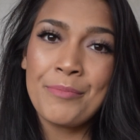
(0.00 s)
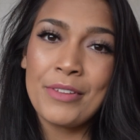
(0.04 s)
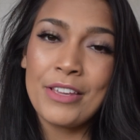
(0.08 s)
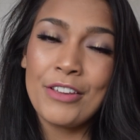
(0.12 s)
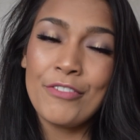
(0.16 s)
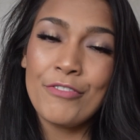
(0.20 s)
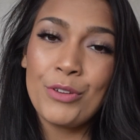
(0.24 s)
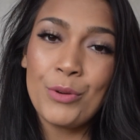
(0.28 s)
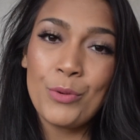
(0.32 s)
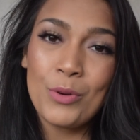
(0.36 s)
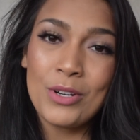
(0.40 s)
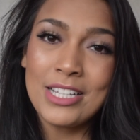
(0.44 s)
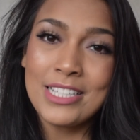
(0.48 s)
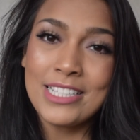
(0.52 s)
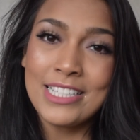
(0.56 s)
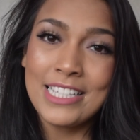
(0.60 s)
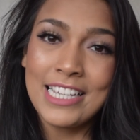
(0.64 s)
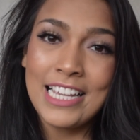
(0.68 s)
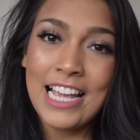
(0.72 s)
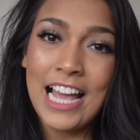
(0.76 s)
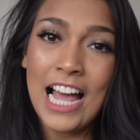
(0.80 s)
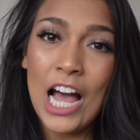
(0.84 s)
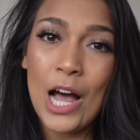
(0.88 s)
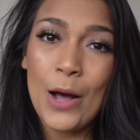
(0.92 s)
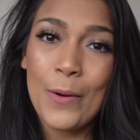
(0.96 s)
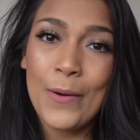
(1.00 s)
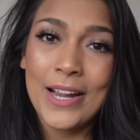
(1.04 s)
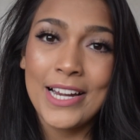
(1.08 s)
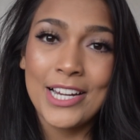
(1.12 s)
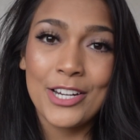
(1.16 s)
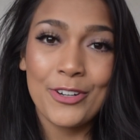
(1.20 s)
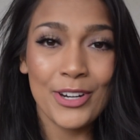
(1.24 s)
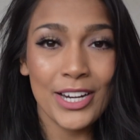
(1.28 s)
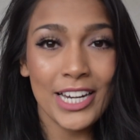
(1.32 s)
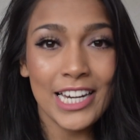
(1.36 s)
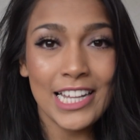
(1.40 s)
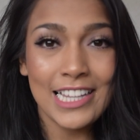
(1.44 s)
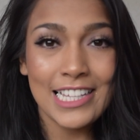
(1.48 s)
If you want to see how I
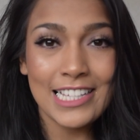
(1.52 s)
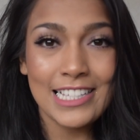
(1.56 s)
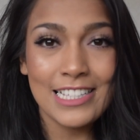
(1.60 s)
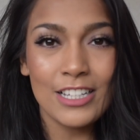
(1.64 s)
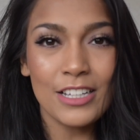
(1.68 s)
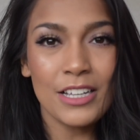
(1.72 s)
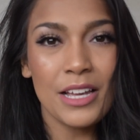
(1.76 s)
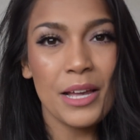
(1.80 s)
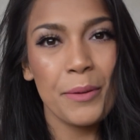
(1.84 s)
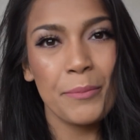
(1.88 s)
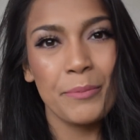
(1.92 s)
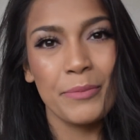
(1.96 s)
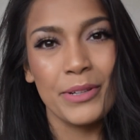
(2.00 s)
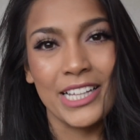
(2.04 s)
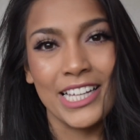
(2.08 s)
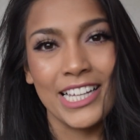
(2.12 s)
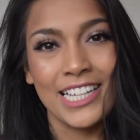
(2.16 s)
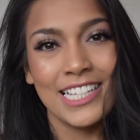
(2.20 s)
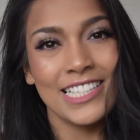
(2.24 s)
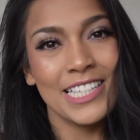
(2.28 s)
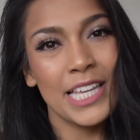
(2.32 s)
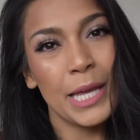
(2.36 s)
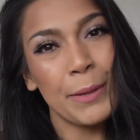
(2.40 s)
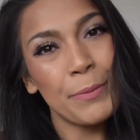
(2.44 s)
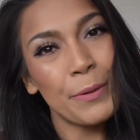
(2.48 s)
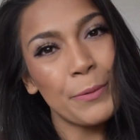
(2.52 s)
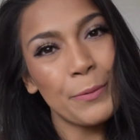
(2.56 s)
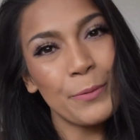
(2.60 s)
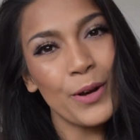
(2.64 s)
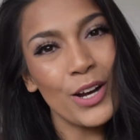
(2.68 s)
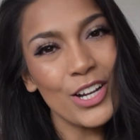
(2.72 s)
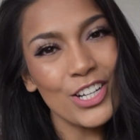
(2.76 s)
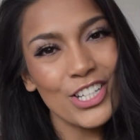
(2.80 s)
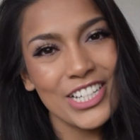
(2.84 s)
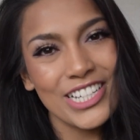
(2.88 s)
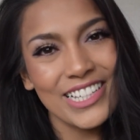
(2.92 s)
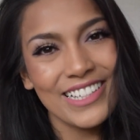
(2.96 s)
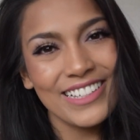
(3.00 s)
created this look, please keep on
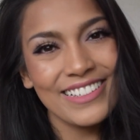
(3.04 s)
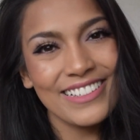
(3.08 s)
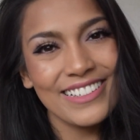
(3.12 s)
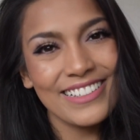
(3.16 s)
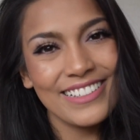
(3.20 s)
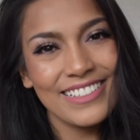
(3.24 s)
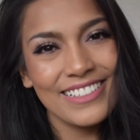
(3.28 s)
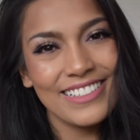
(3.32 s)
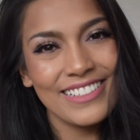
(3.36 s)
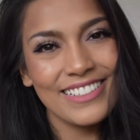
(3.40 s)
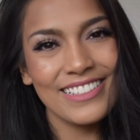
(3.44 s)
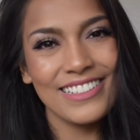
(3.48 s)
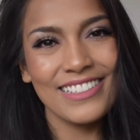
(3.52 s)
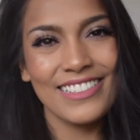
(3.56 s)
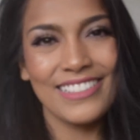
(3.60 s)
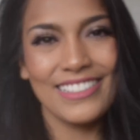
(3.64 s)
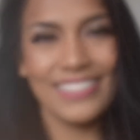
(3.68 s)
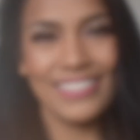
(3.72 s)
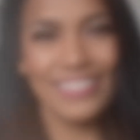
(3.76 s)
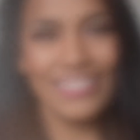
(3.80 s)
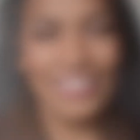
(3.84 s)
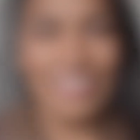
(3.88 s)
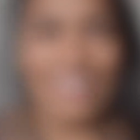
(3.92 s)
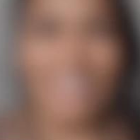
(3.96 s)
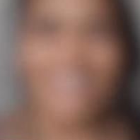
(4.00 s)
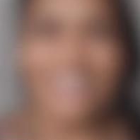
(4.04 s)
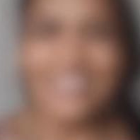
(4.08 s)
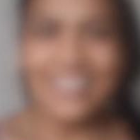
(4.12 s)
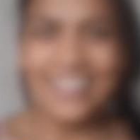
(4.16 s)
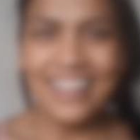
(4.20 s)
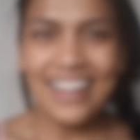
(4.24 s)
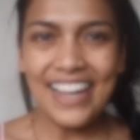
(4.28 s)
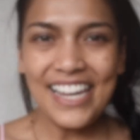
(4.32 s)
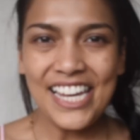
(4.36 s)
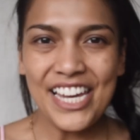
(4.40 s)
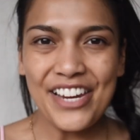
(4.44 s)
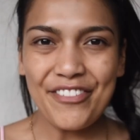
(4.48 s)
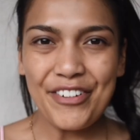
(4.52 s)
watching.
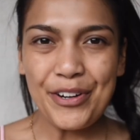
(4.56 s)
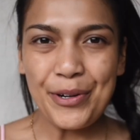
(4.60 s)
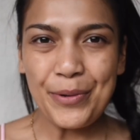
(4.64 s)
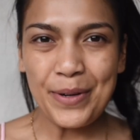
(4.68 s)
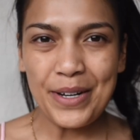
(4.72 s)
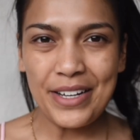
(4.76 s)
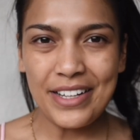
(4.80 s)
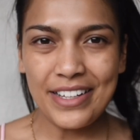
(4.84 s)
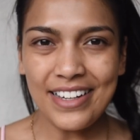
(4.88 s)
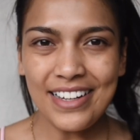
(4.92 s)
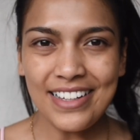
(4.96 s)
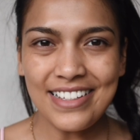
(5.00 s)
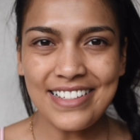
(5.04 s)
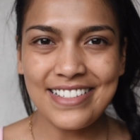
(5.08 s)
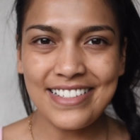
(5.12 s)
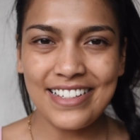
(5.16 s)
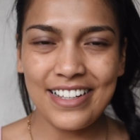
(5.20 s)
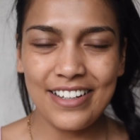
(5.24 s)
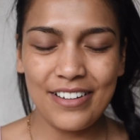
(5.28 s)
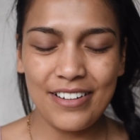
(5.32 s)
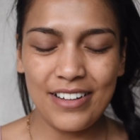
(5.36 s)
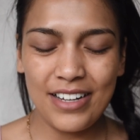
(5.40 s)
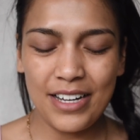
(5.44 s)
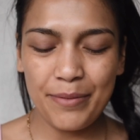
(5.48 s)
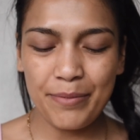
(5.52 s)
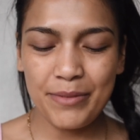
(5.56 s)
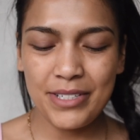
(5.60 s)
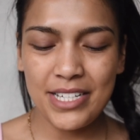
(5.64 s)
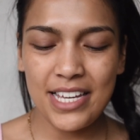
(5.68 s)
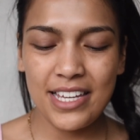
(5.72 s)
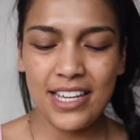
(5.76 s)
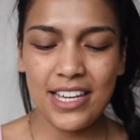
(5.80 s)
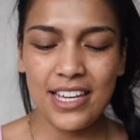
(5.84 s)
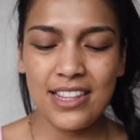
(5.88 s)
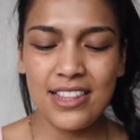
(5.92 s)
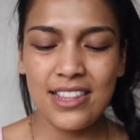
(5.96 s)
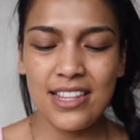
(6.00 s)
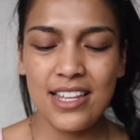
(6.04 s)
Hi everyone, so I'm
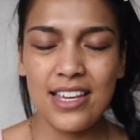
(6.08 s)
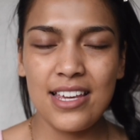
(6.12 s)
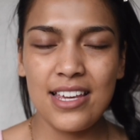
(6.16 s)
taking